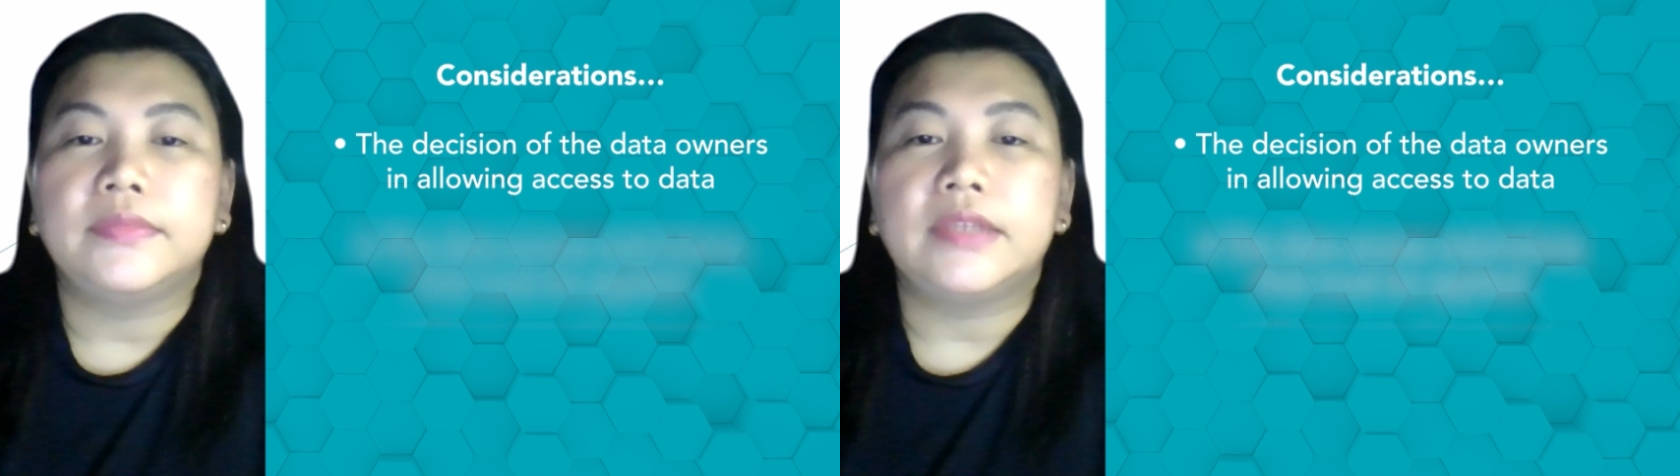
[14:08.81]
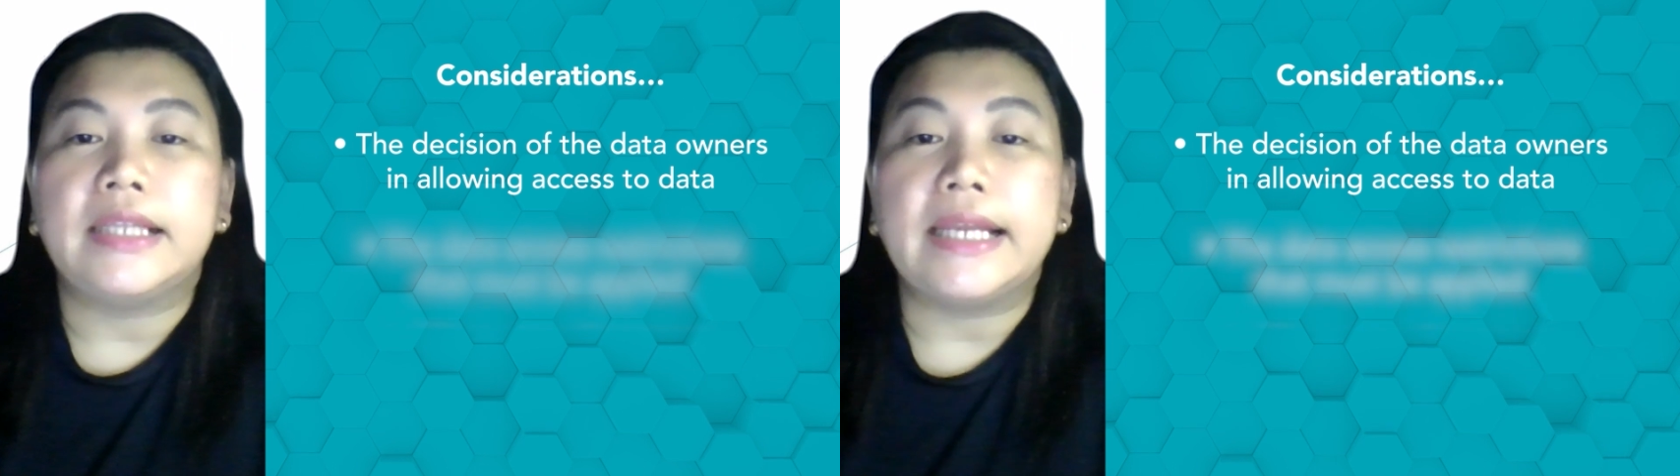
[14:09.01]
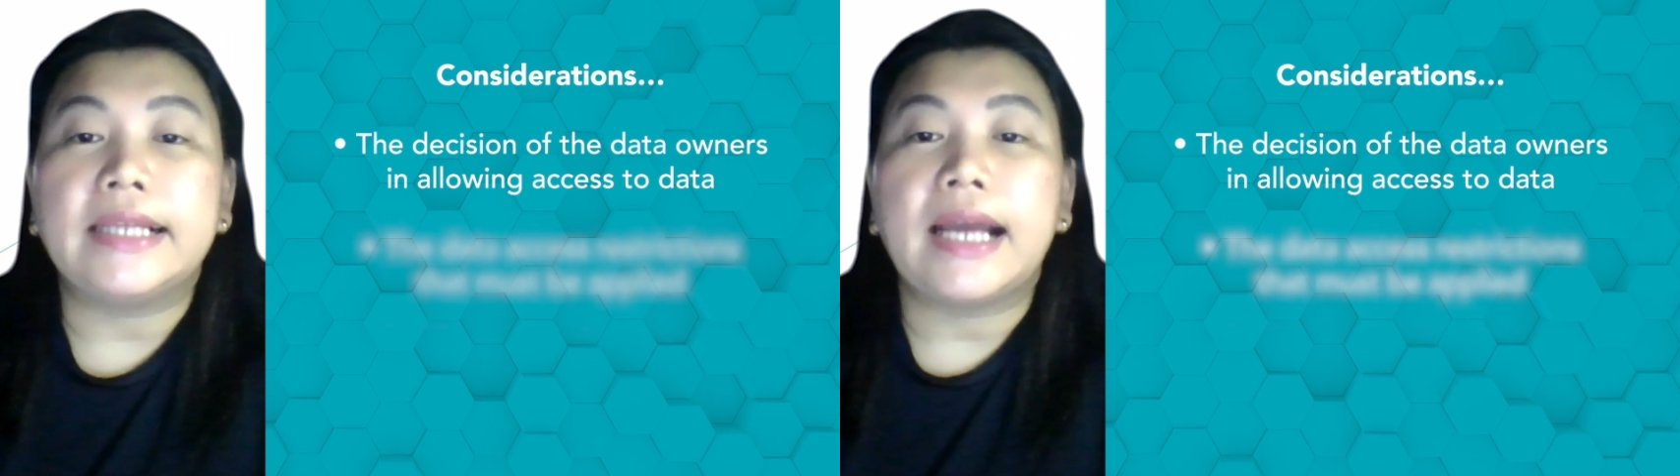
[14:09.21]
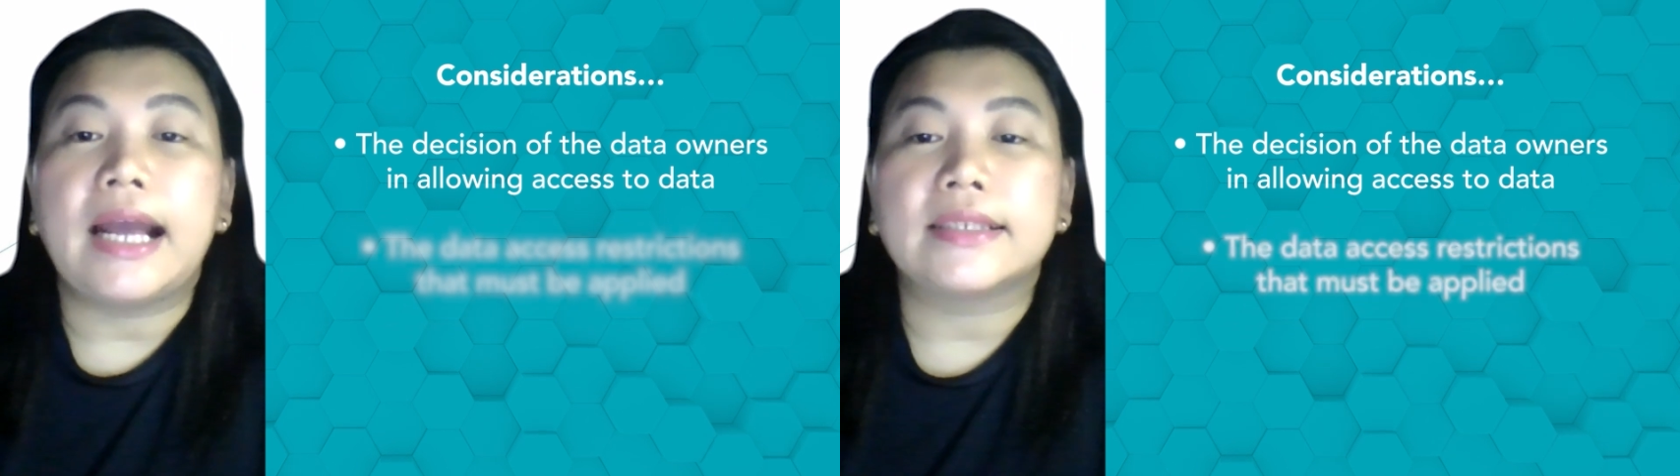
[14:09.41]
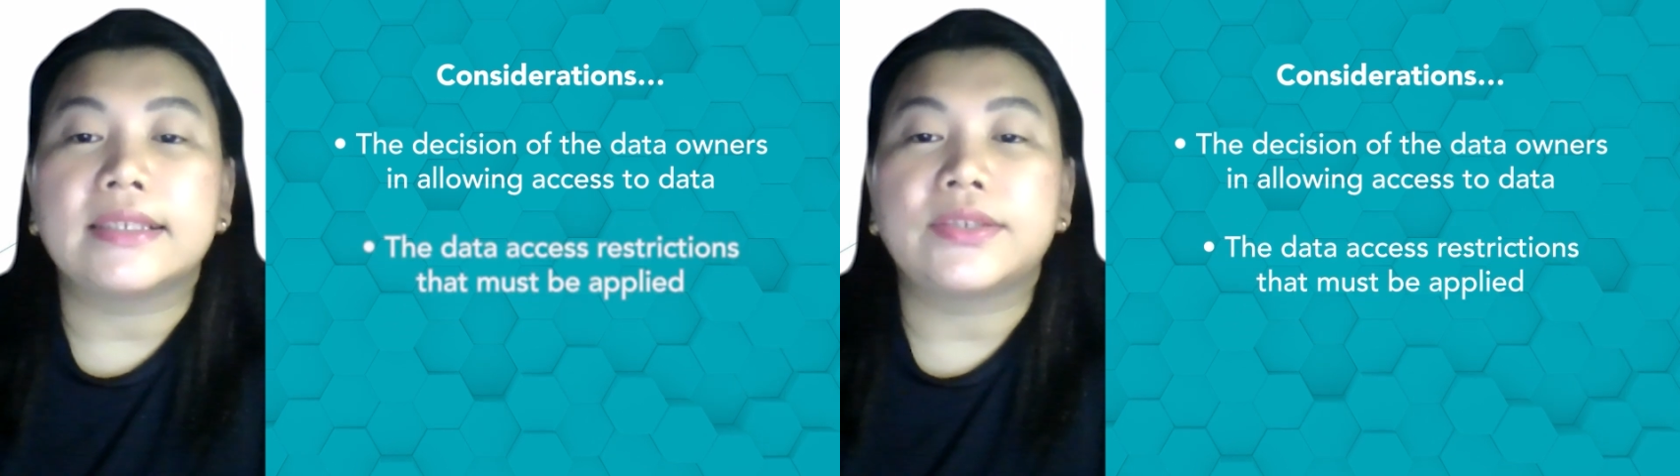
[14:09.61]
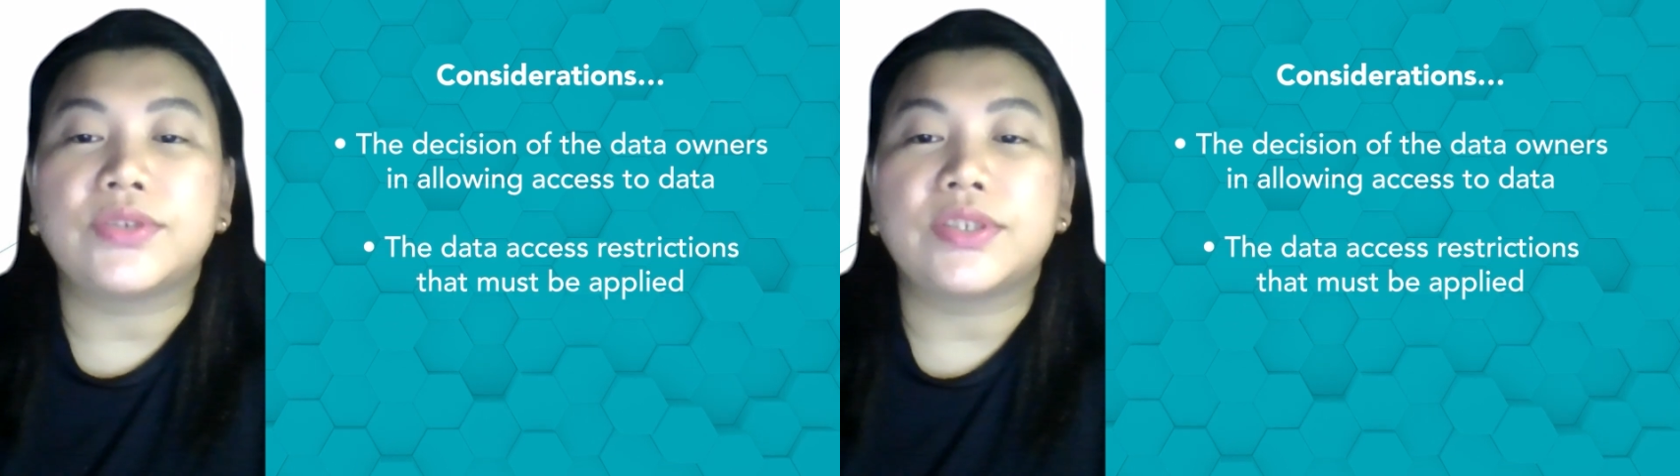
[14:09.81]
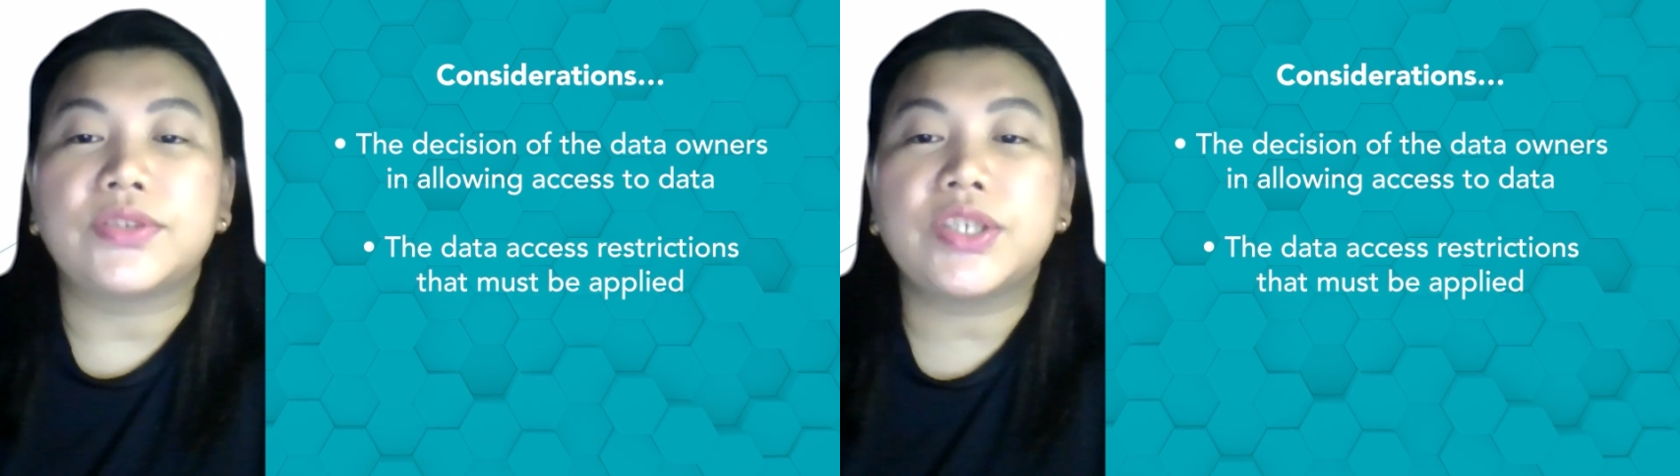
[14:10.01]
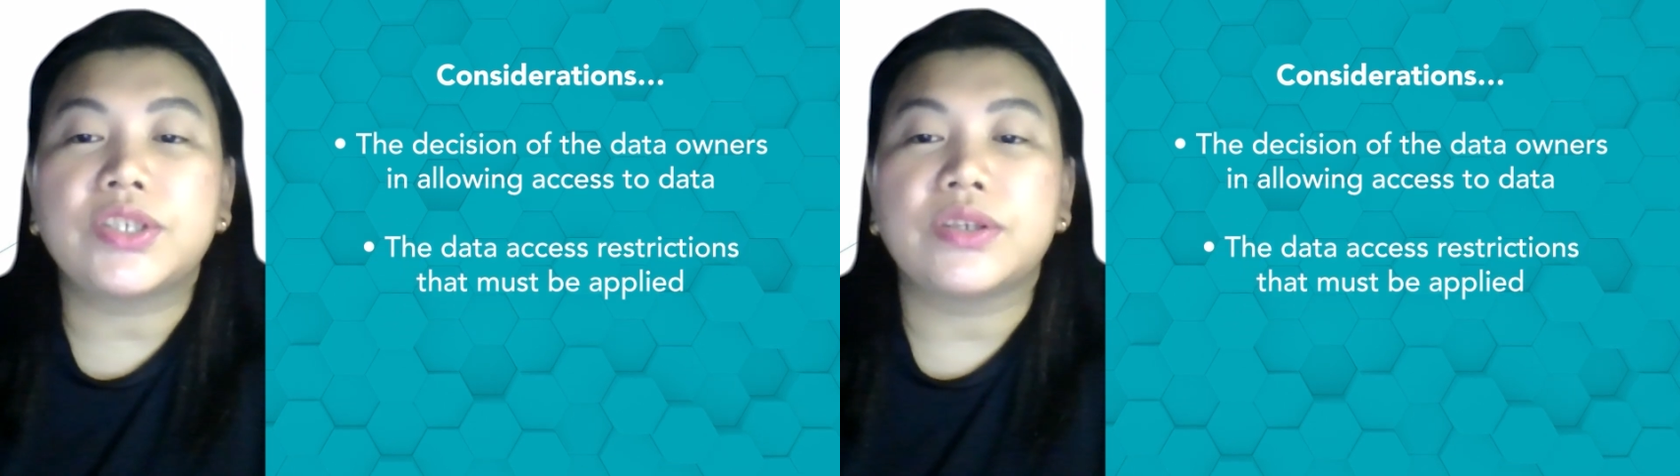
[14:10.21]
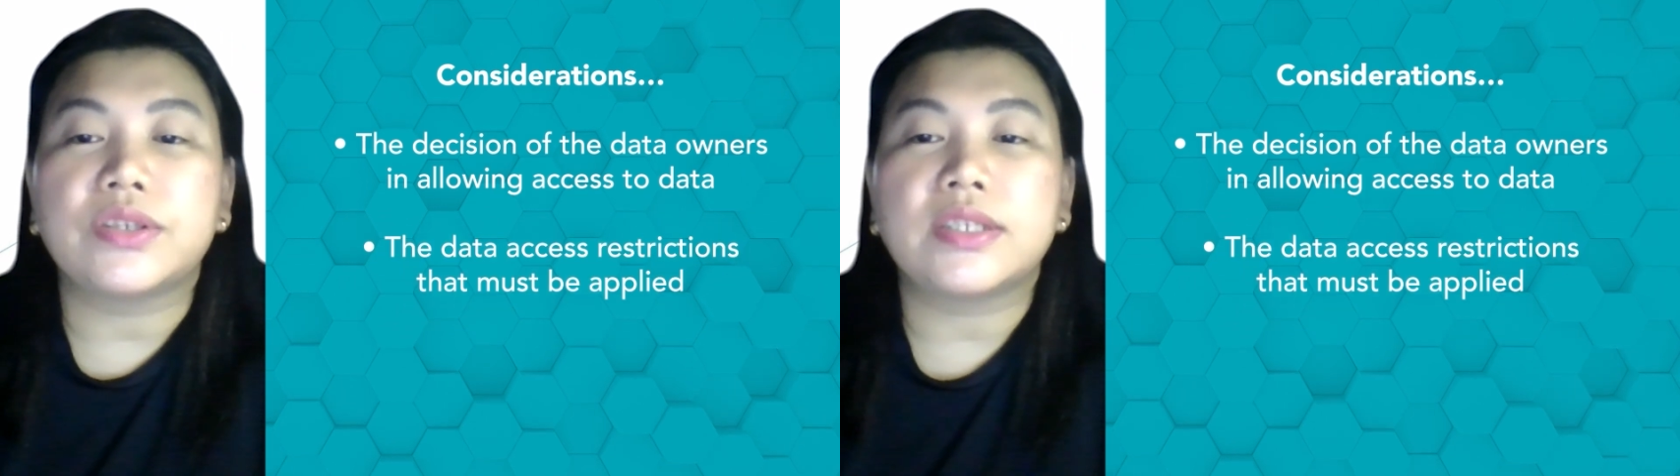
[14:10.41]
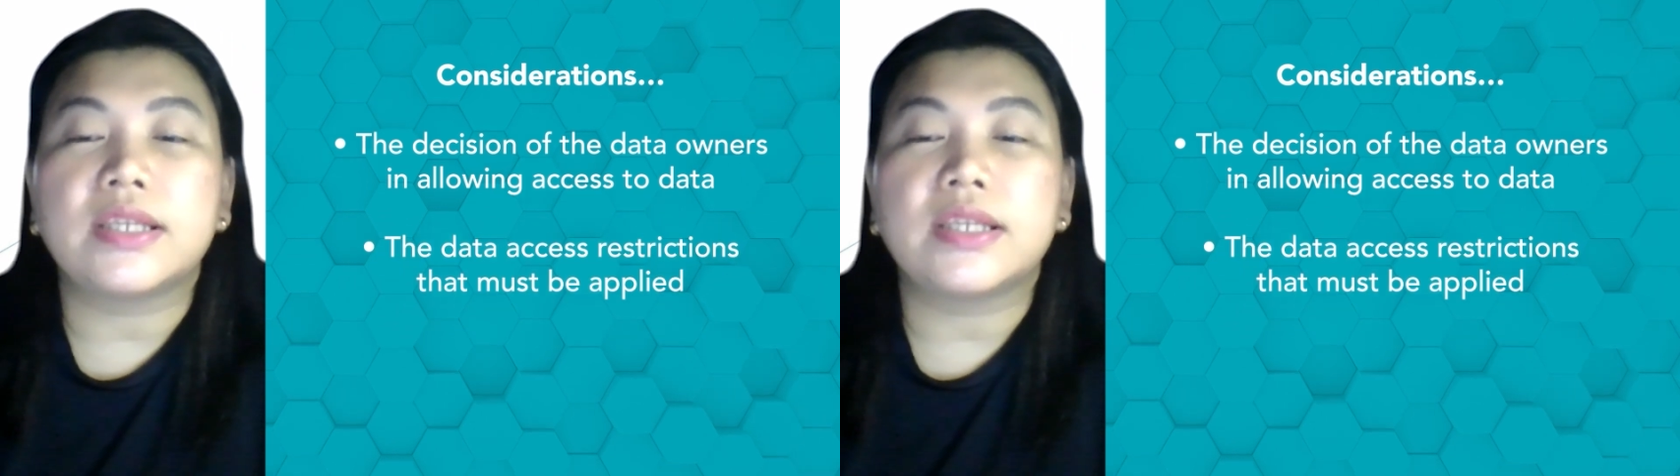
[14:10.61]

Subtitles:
The data access restrictions